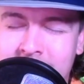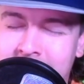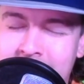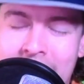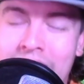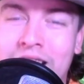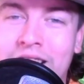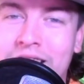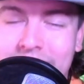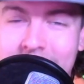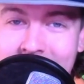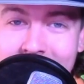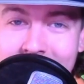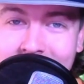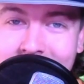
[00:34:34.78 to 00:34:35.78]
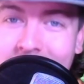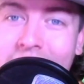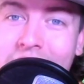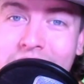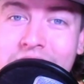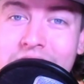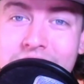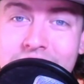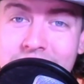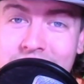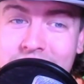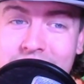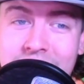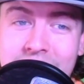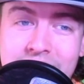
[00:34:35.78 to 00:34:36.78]
talent that Keenan Allen
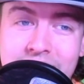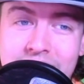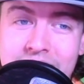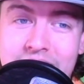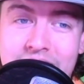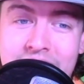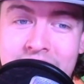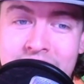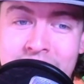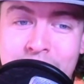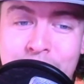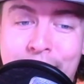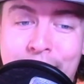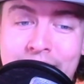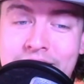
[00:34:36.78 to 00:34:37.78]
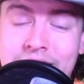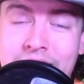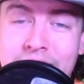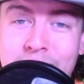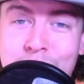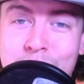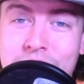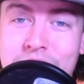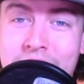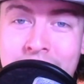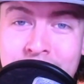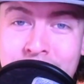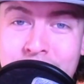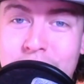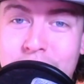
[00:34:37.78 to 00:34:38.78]
is, and the fact that he's been injured